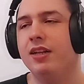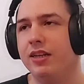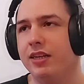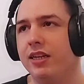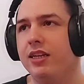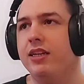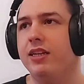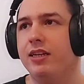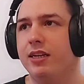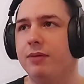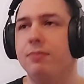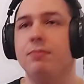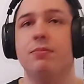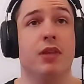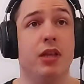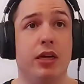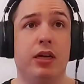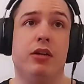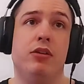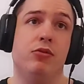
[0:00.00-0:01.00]
Yeah, yeah, yeah.
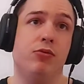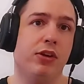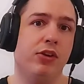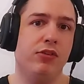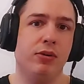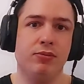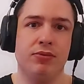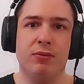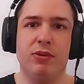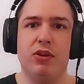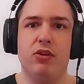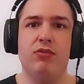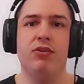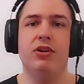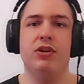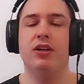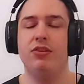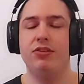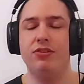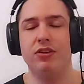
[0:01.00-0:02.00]
And great job from the other
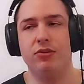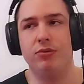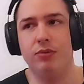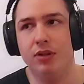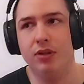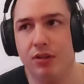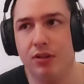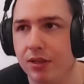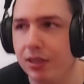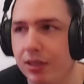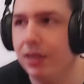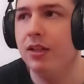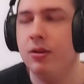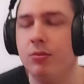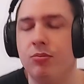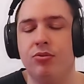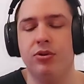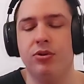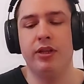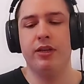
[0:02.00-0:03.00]
vocalist as well.
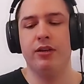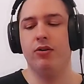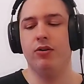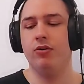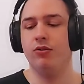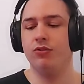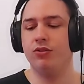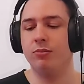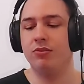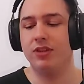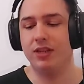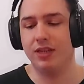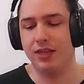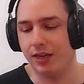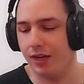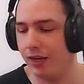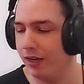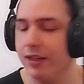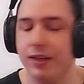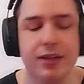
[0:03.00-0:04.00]
Pretty awesome
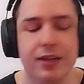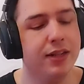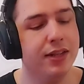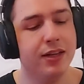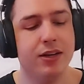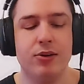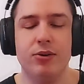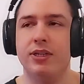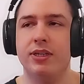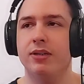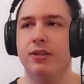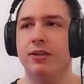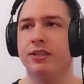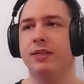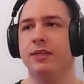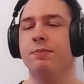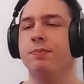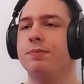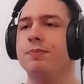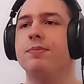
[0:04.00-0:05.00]
singing. Okay,
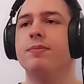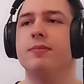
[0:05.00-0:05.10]
okay.